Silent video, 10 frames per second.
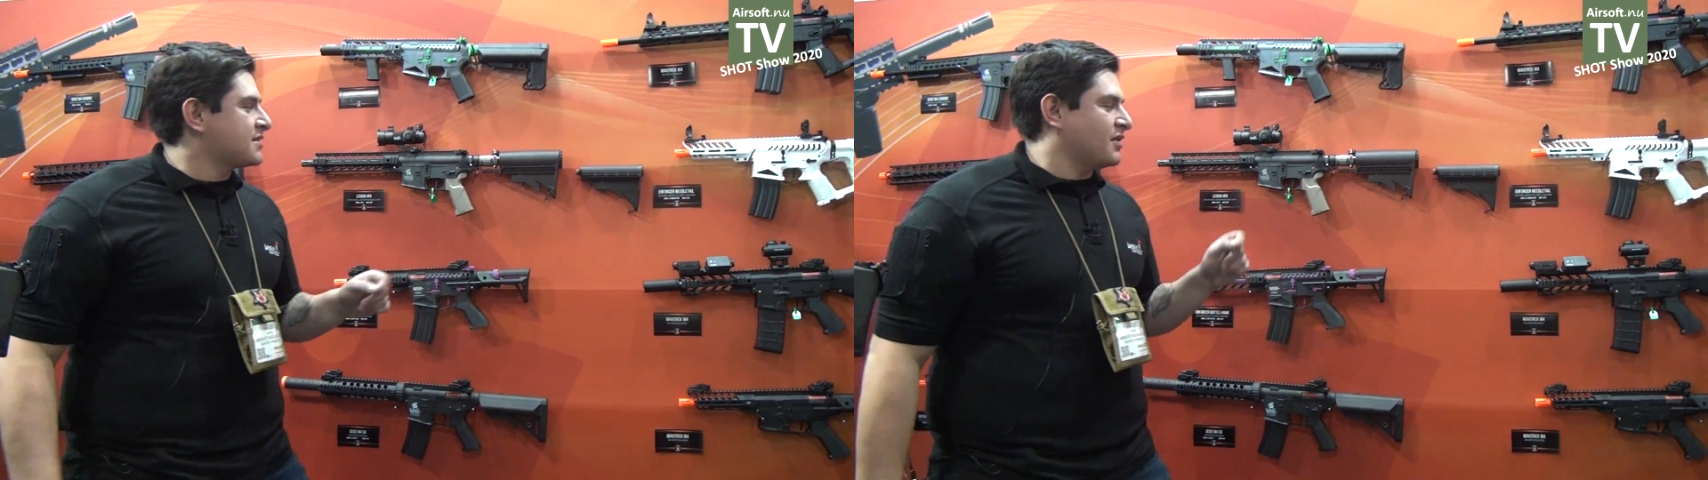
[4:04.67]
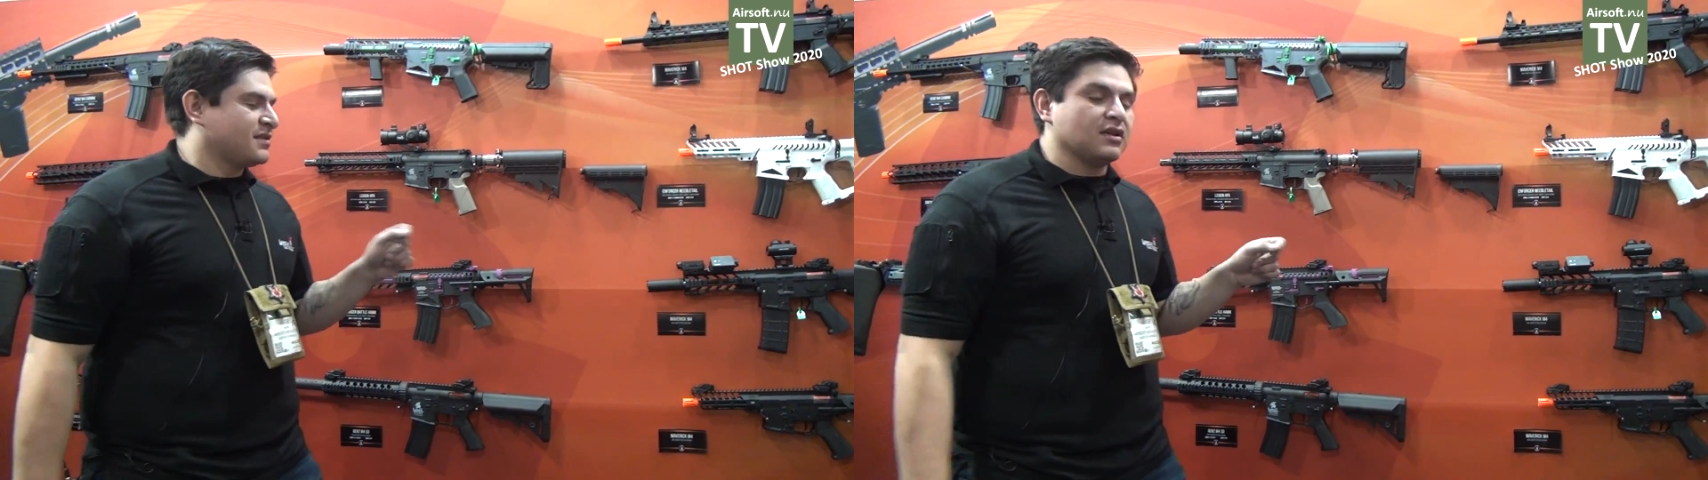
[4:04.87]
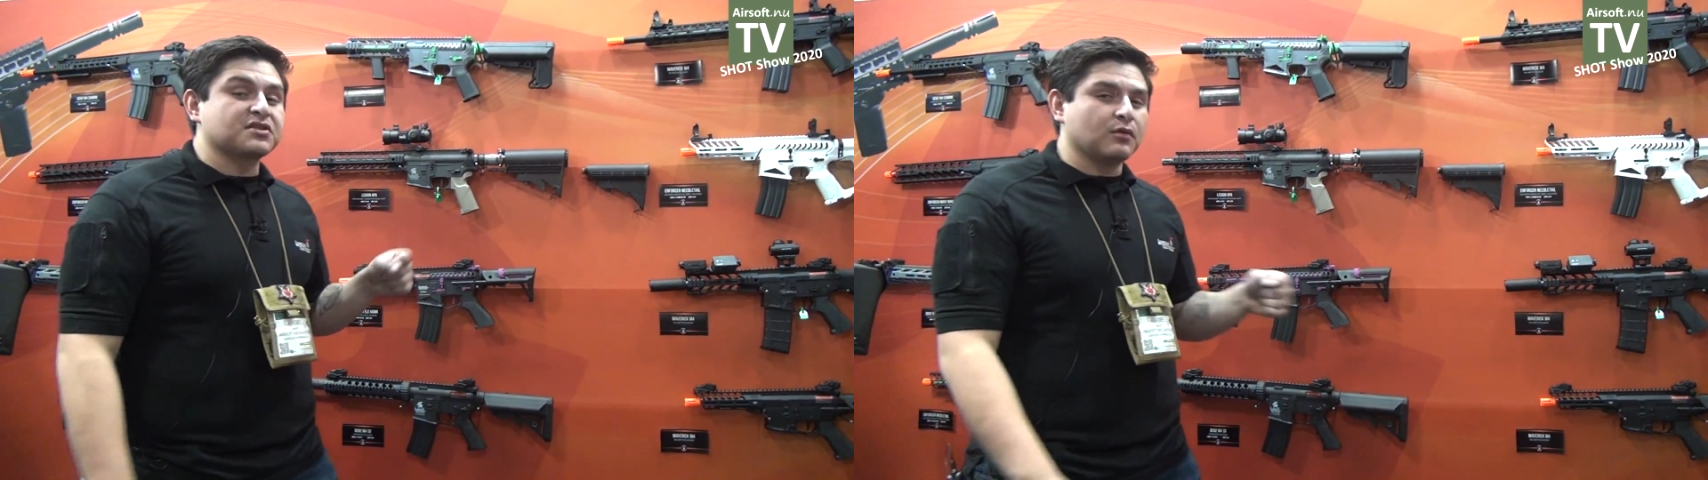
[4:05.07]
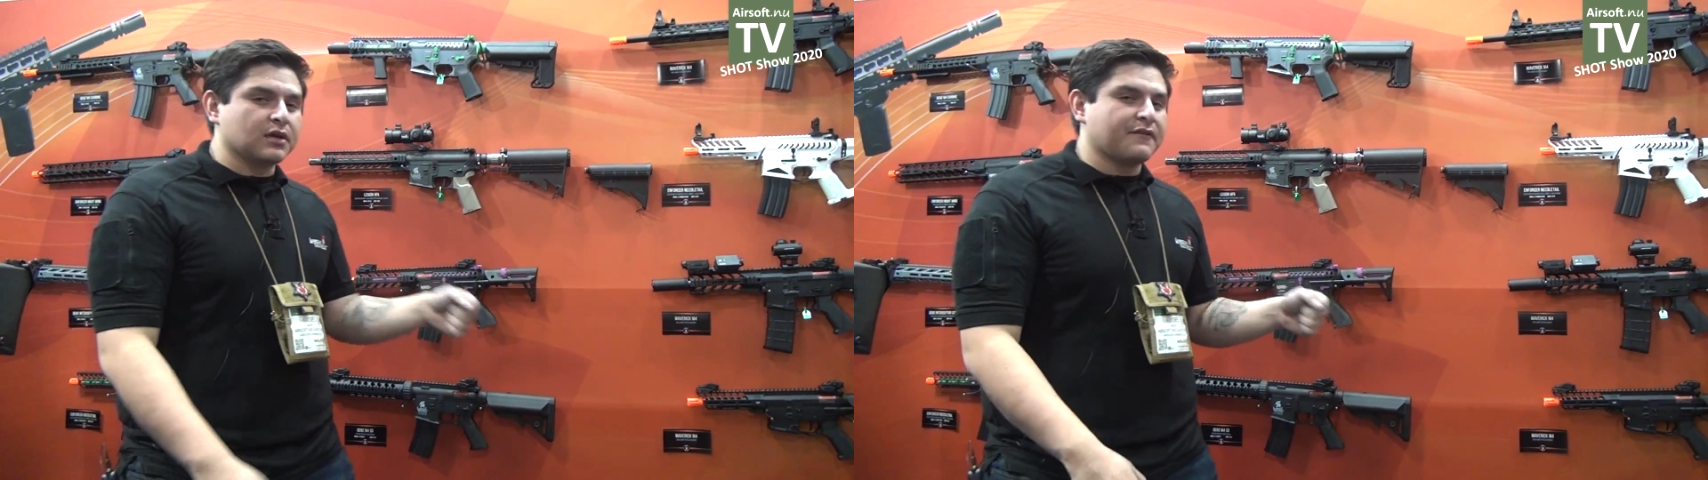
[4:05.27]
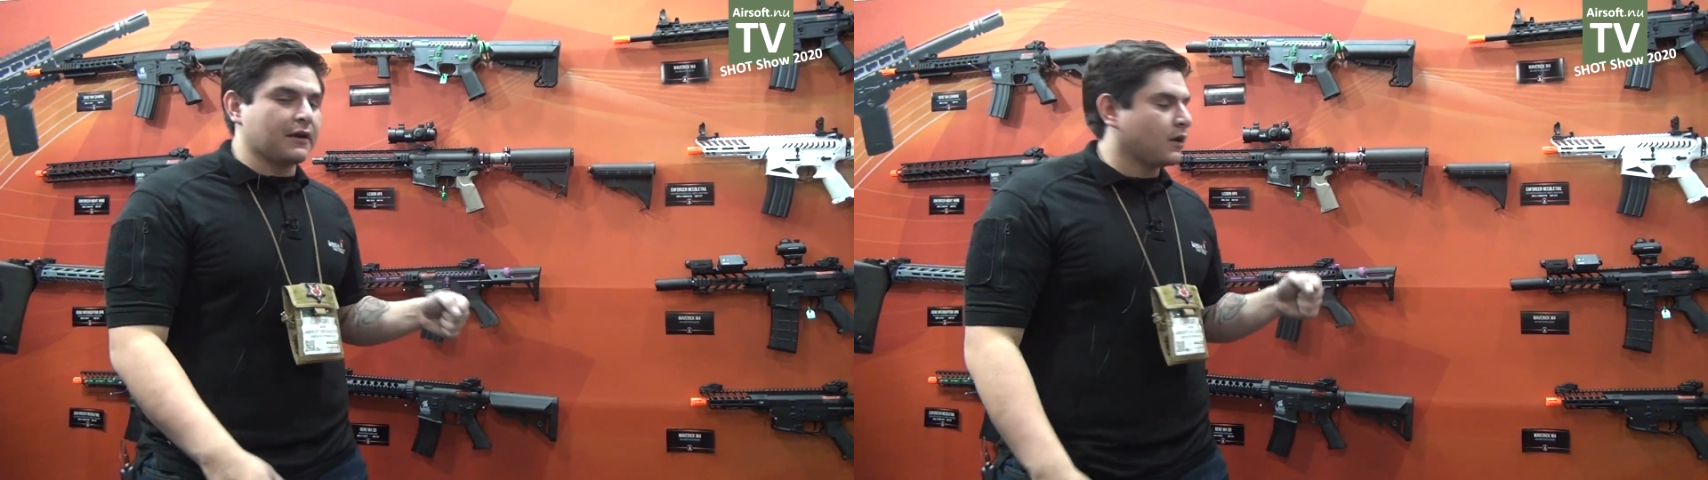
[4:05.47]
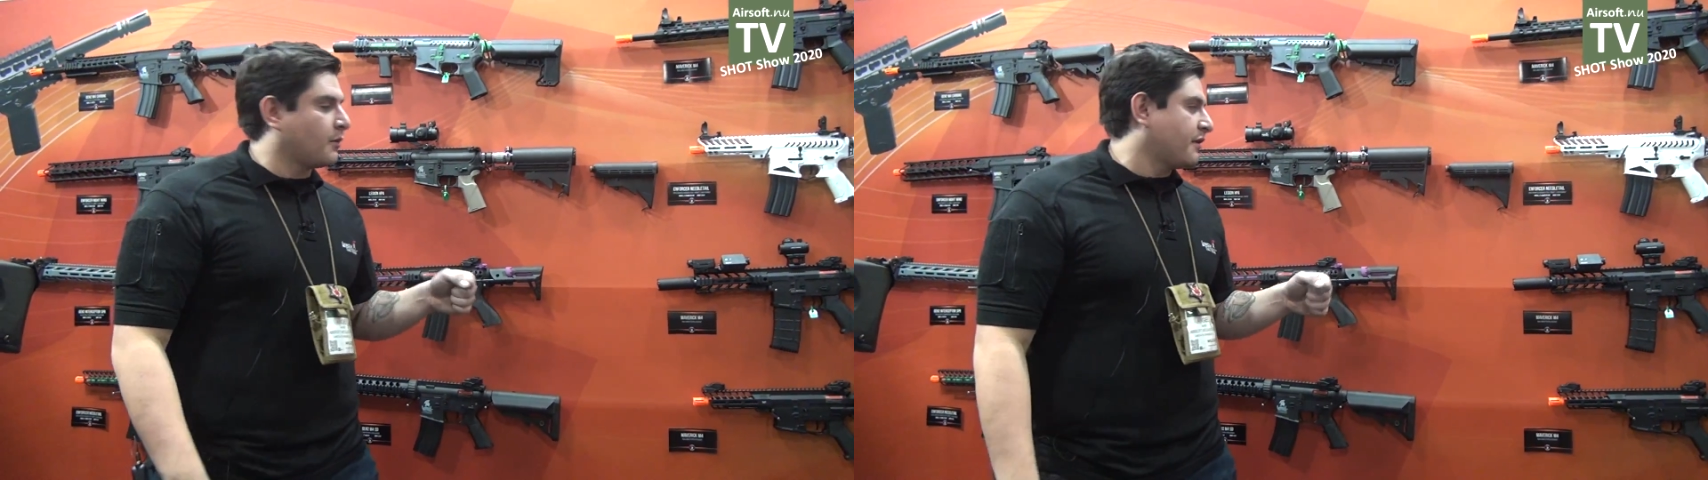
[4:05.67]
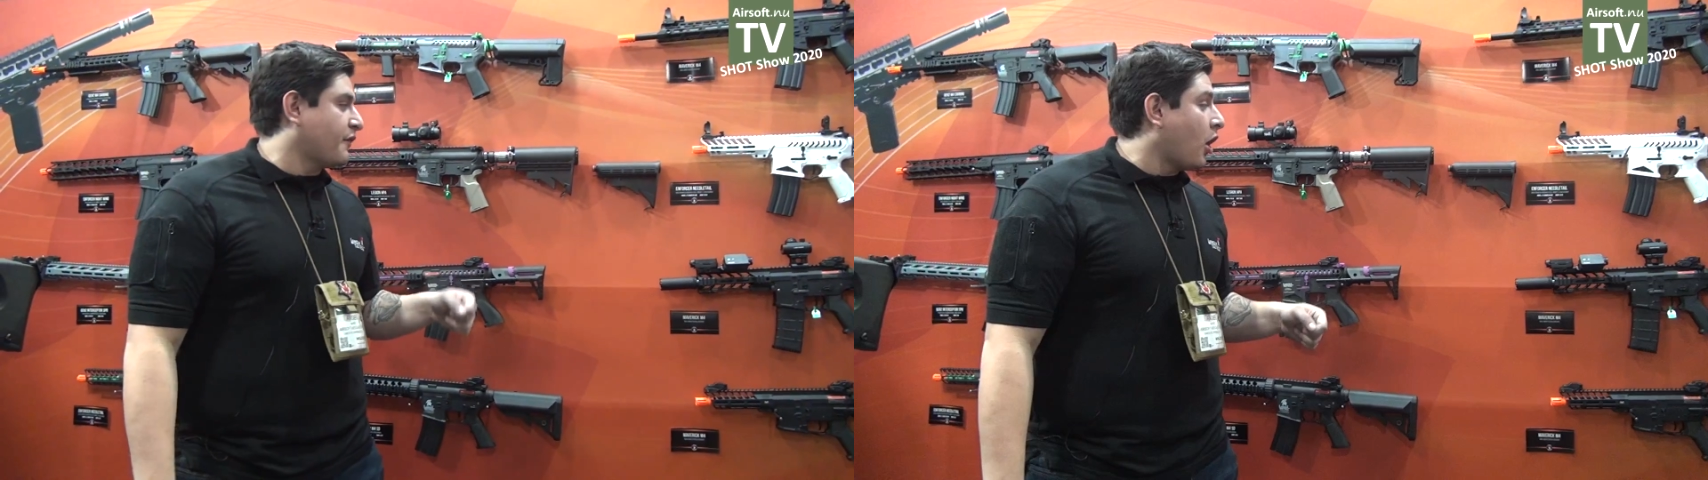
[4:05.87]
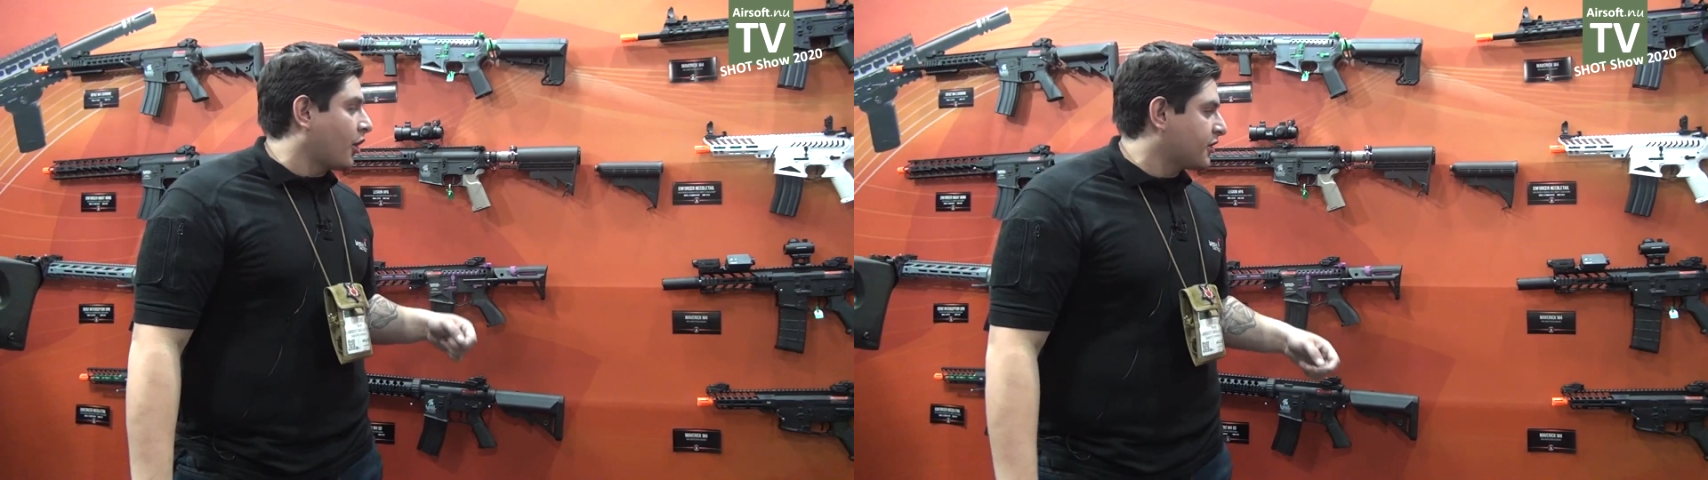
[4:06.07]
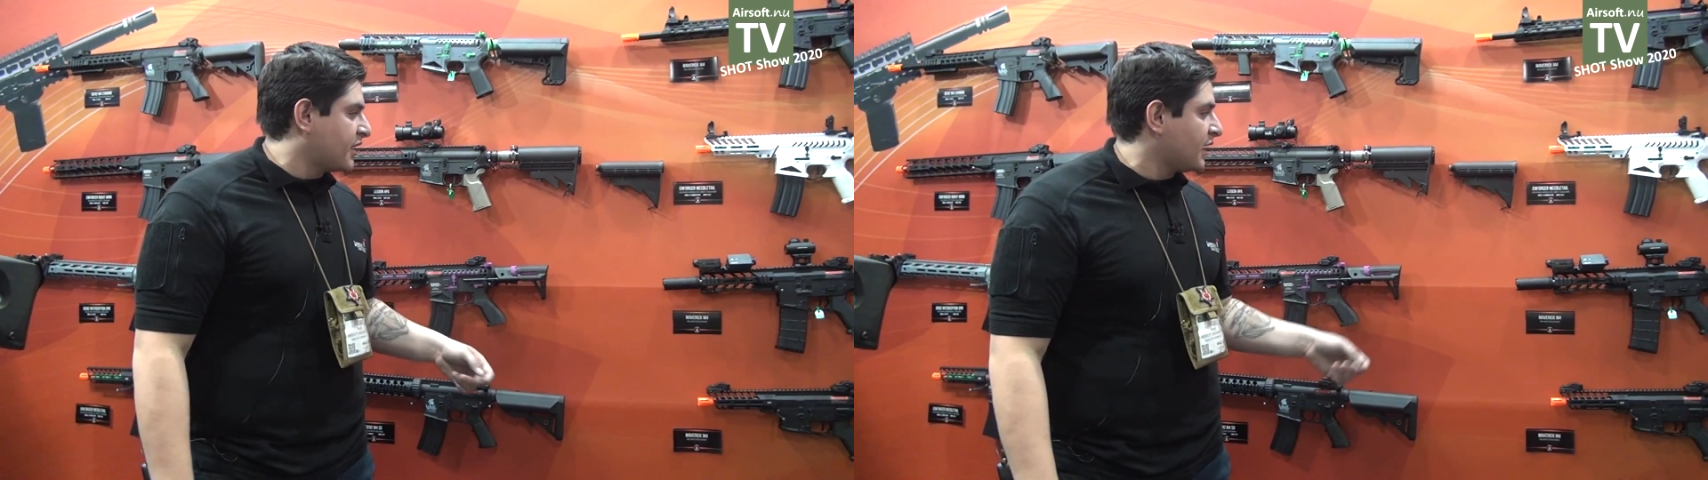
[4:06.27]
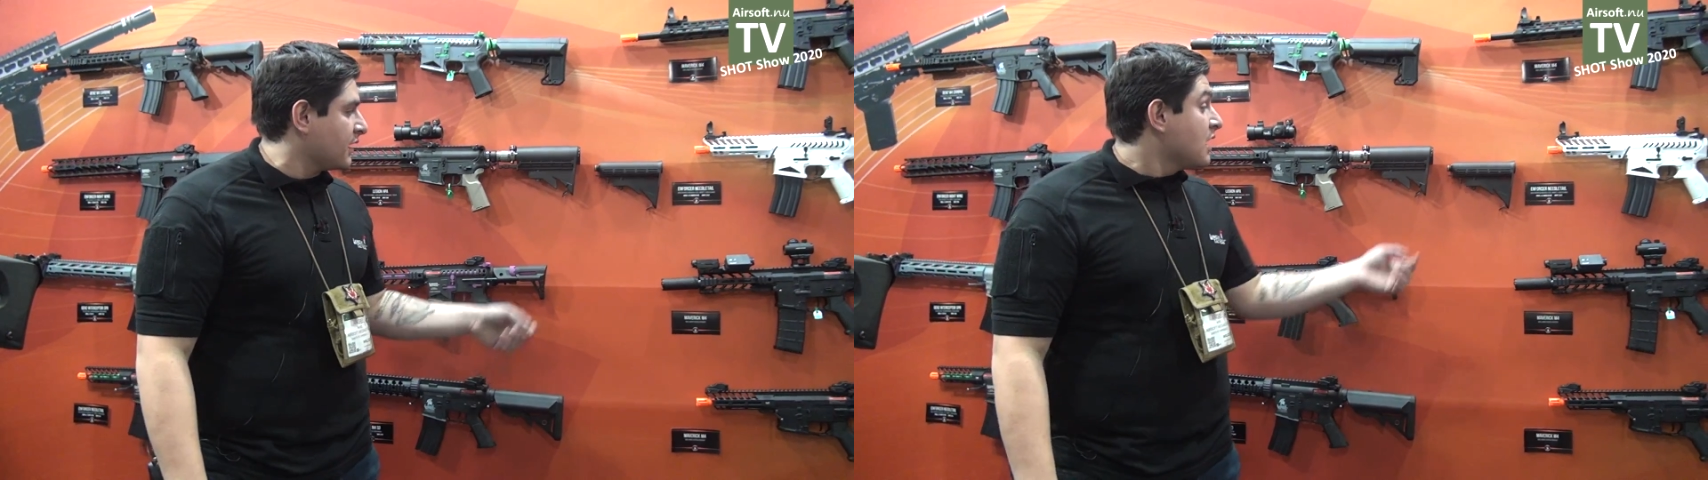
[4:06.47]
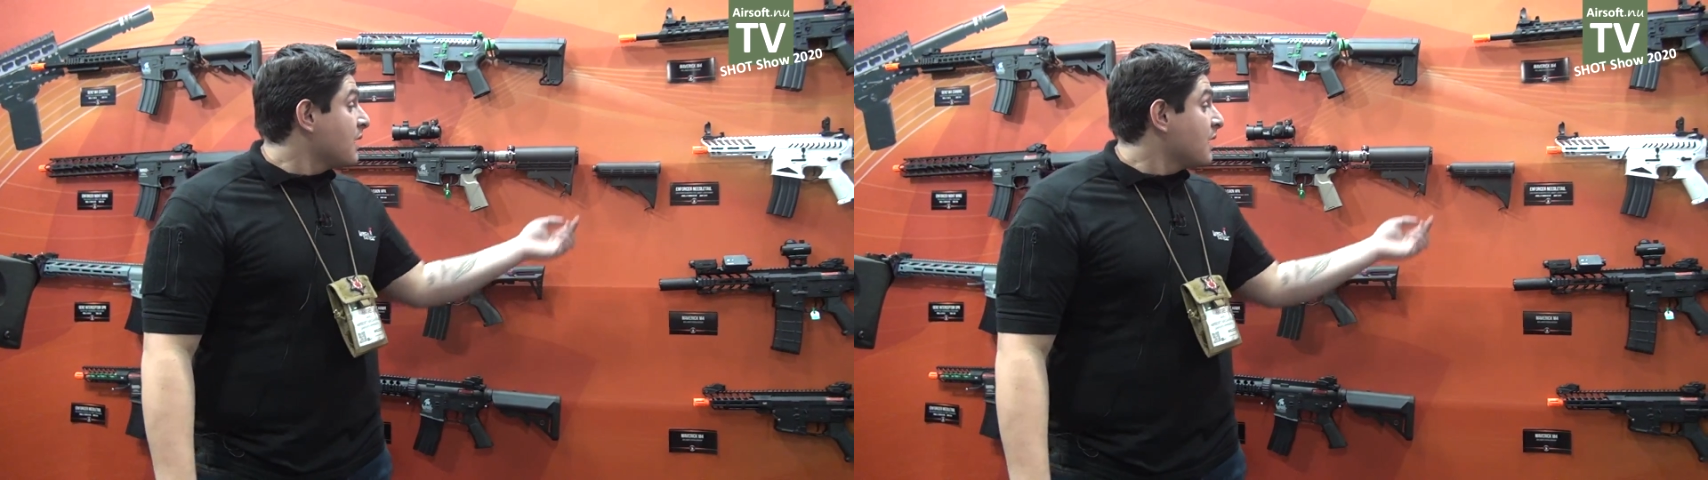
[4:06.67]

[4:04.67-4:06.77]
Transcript: so the CO2 will give it a little bit of a harder kick,